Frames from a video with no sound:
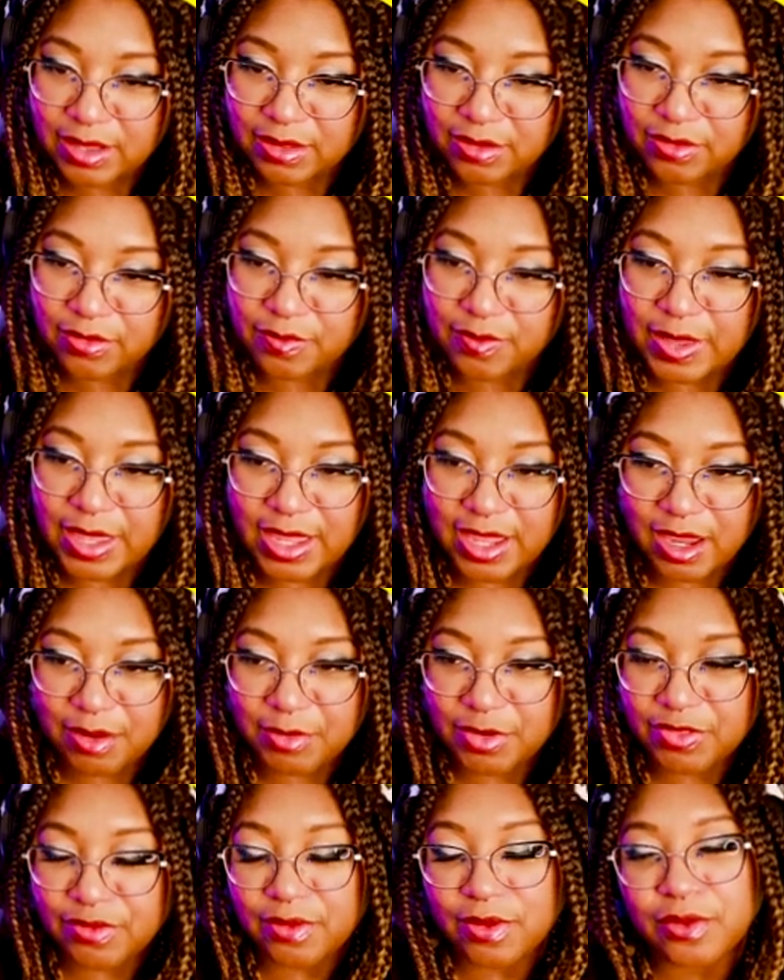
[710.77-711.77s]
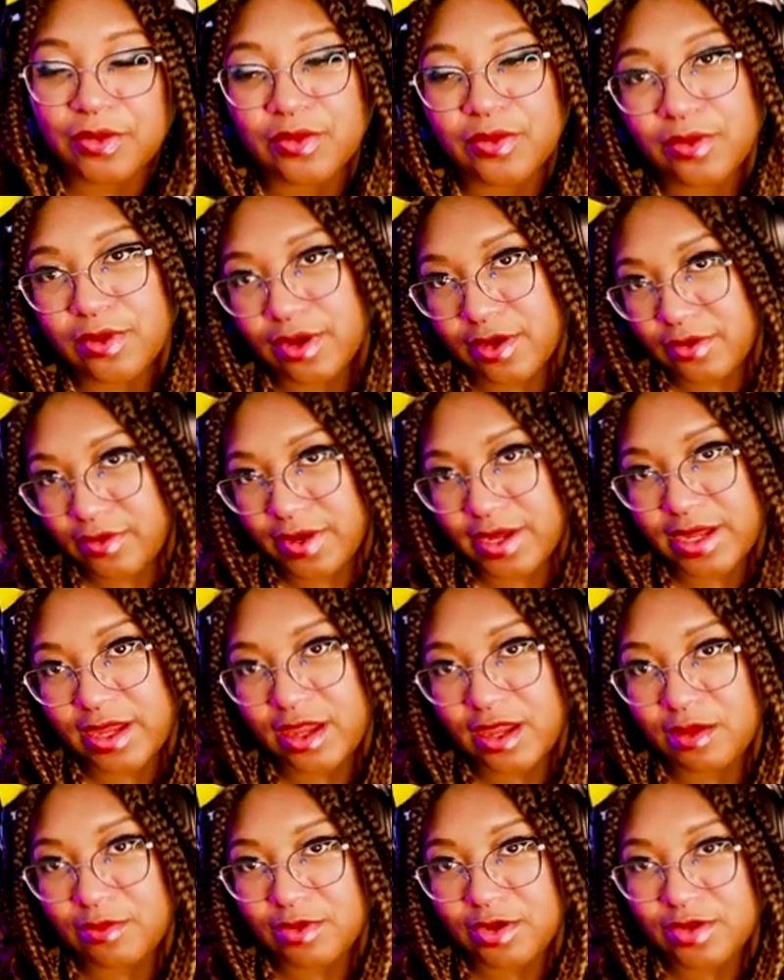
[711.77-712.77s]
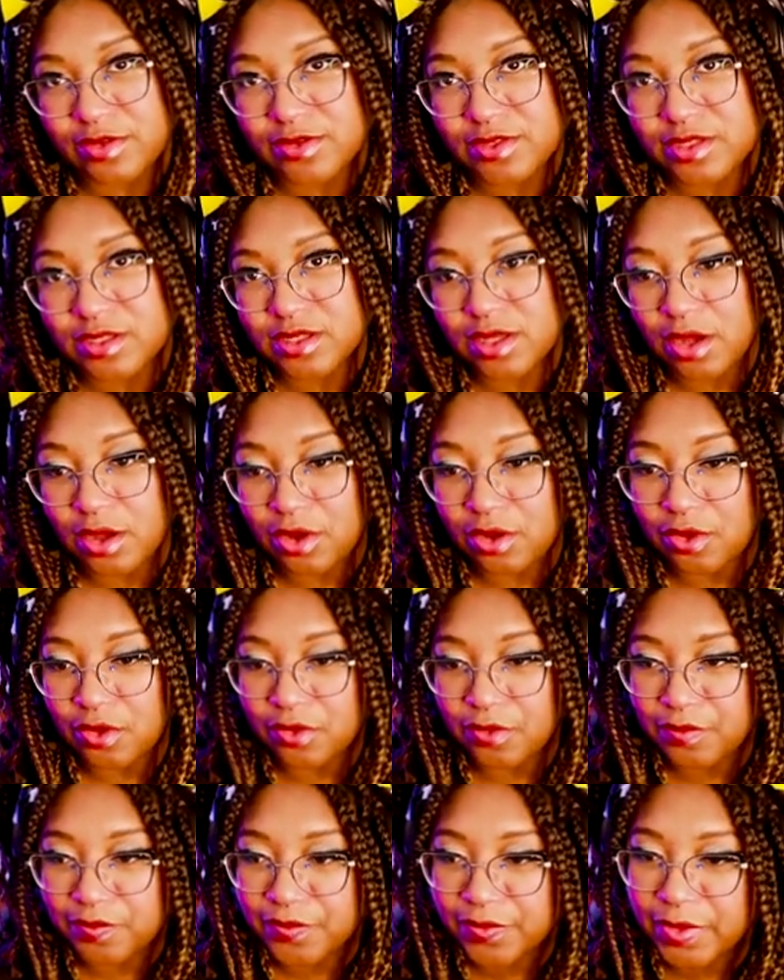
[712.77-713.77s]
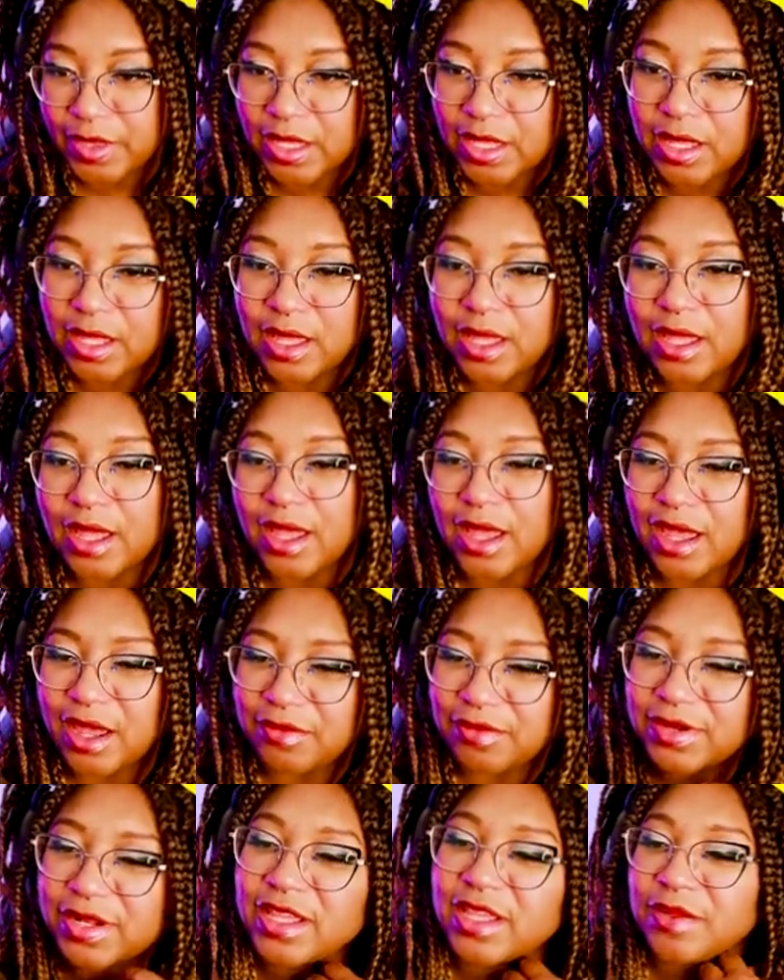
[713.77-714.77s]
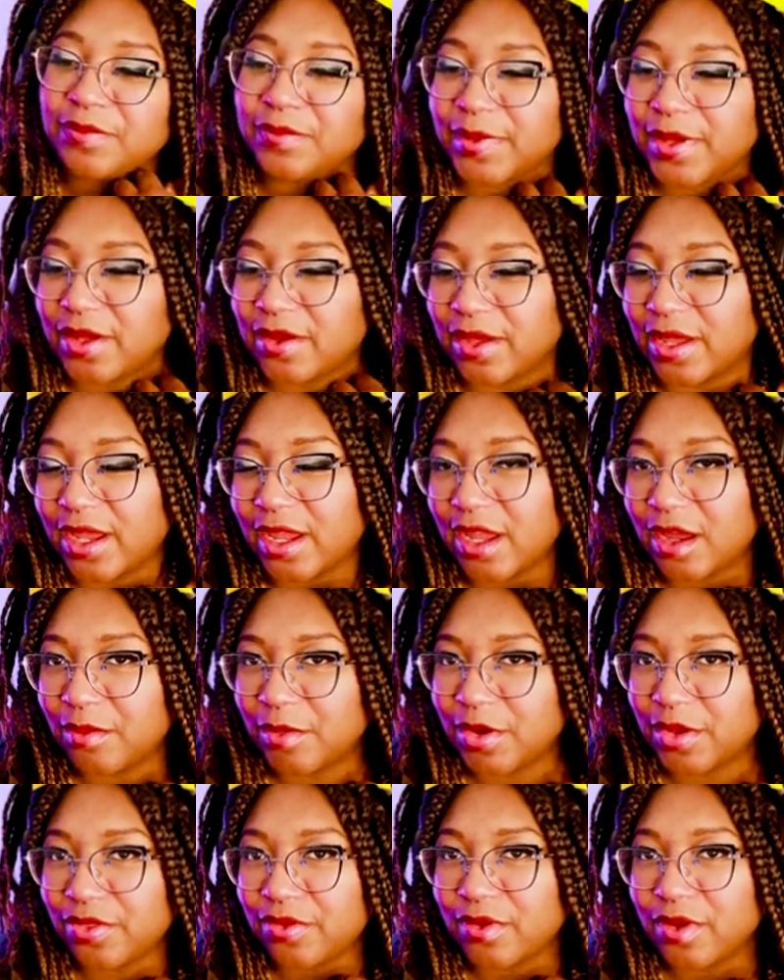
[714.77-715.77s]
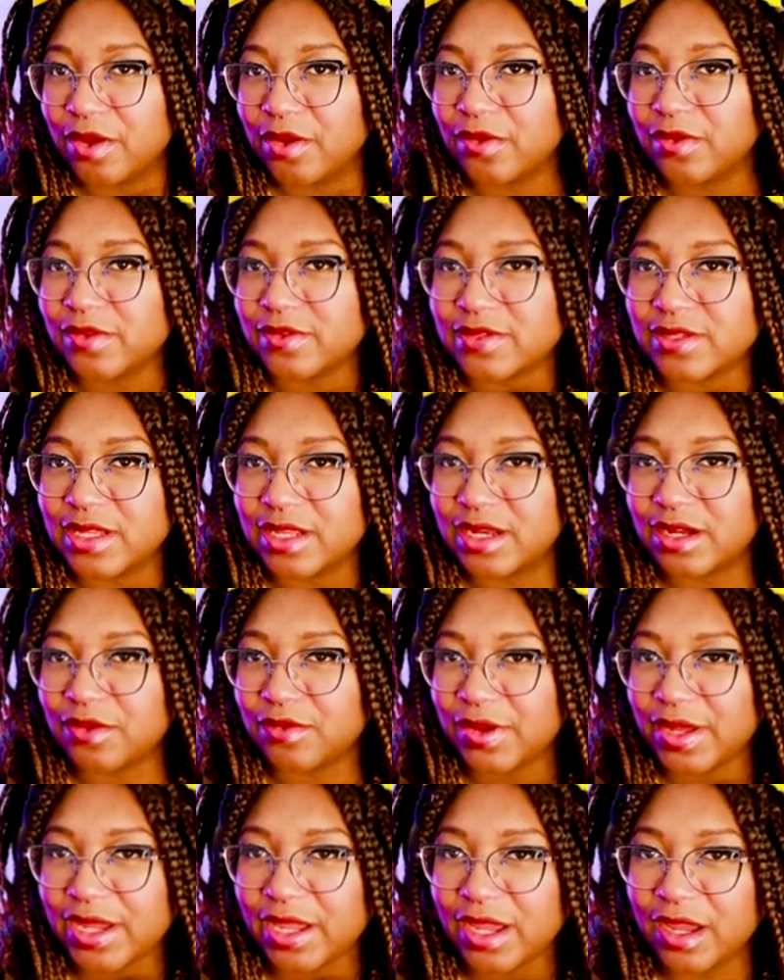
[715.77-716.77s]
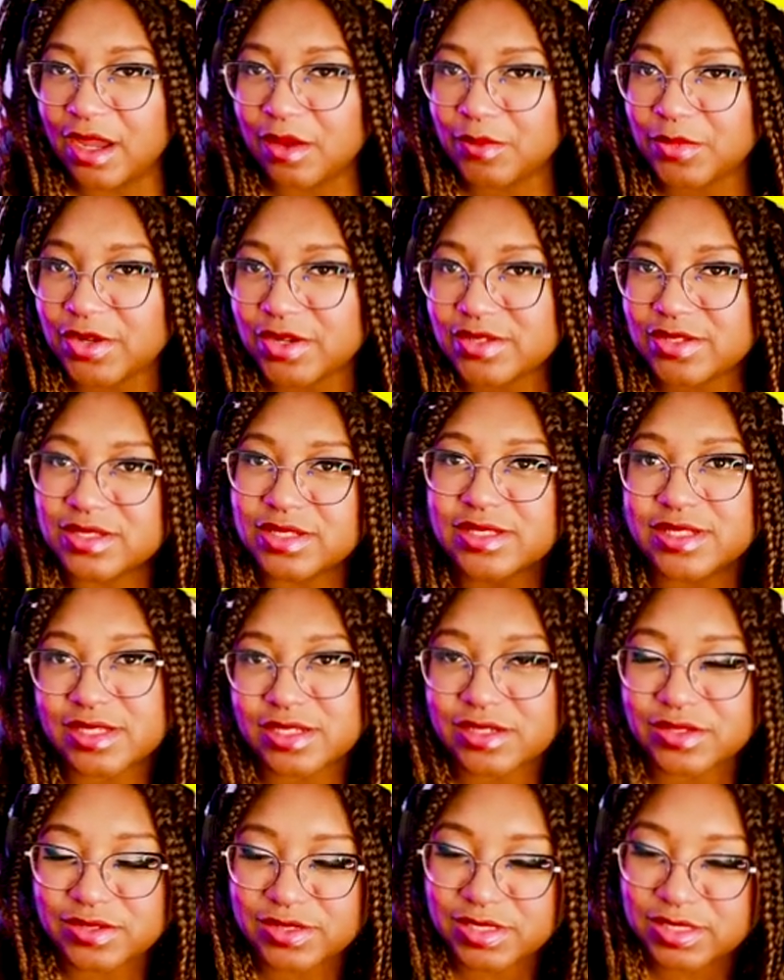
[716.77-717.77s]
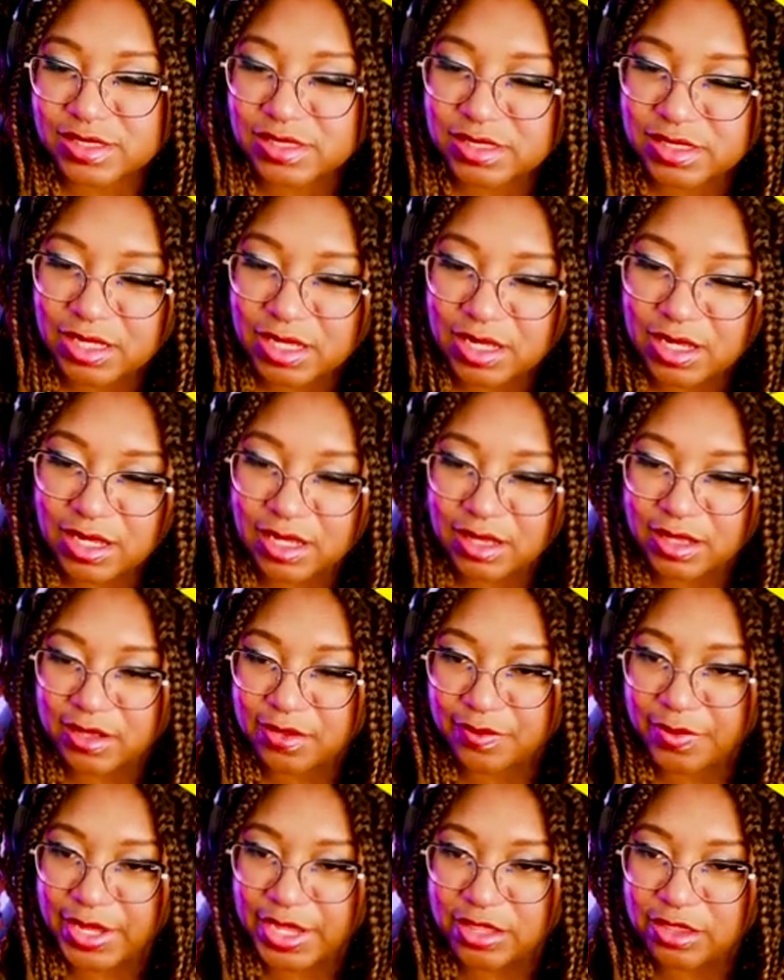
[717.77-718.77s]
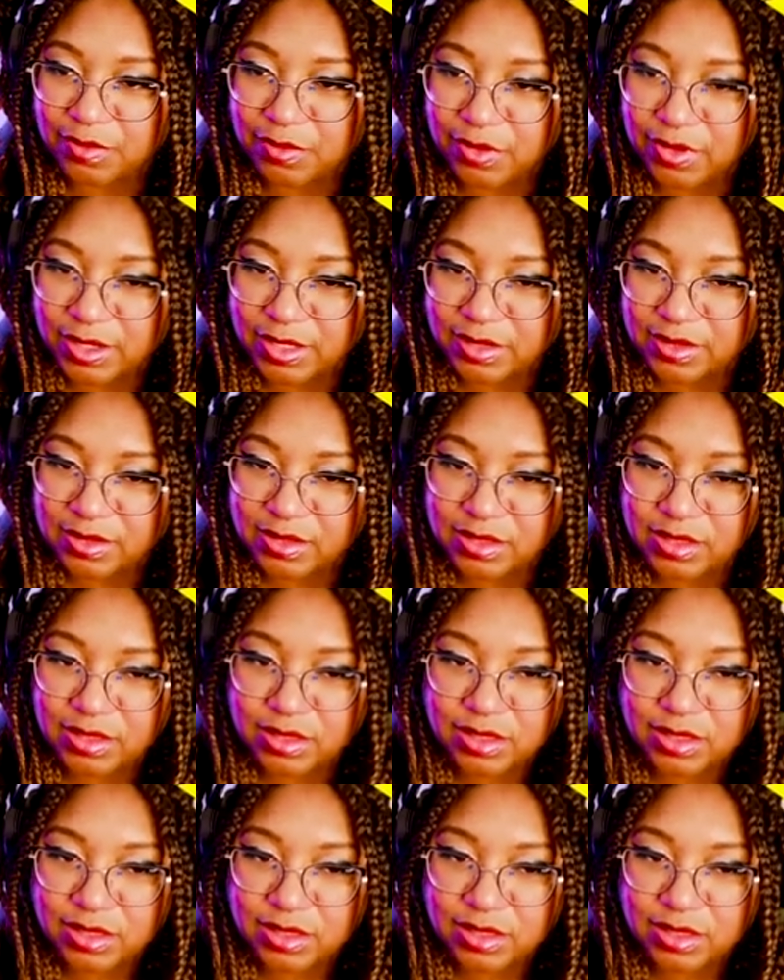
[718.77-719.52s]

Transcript: use my hammer throw or quake hammer. So I would keep out hammer throw instead of quake hammer since it uses less badge points.